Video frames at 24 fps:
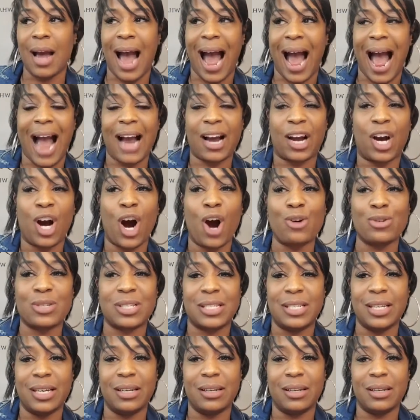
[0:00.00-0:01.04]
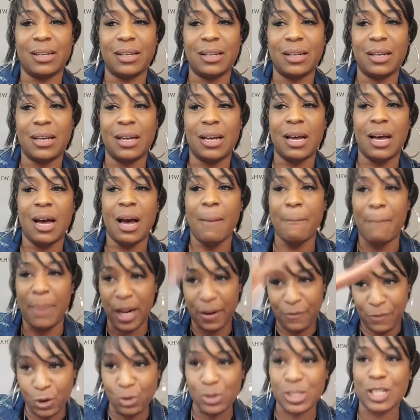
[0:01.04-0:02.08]
I cursed it, but
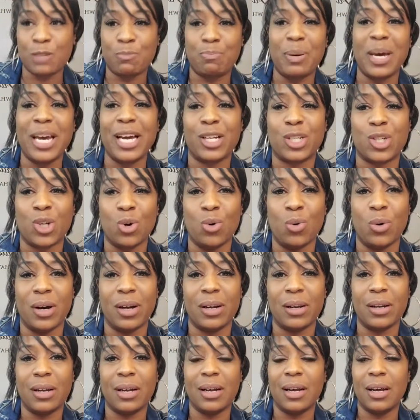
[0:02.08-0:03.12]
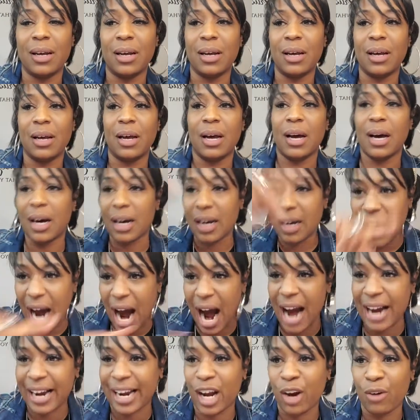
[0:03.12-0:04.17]
if you speak to it,
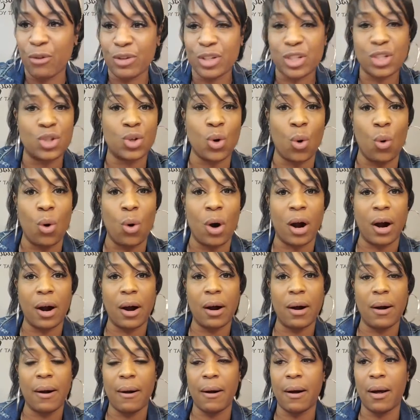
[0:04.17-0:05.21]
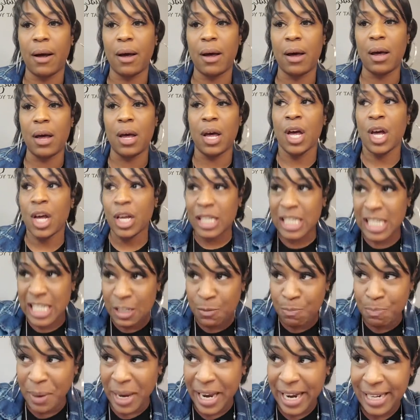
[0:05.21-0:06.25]
God can restore.
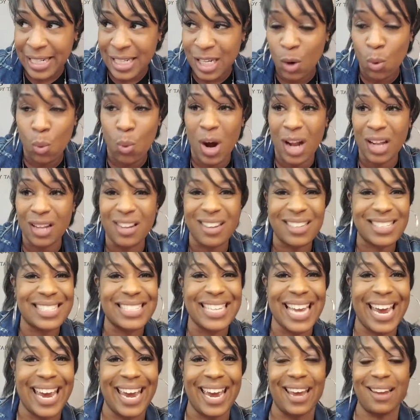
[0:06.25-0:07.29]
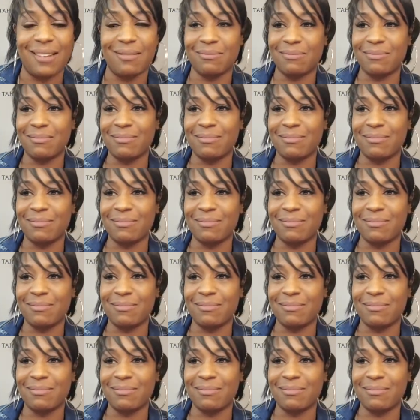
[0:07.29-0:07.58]
Speak to what looks dead.